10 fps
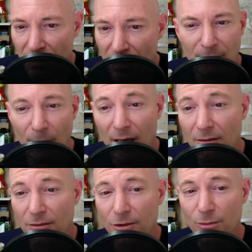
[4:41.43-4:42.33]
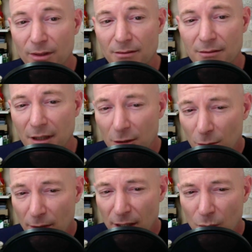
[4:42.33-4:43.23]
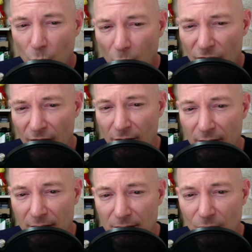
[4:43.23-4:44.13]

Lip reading: Merrill Newman, a Korean War veteran,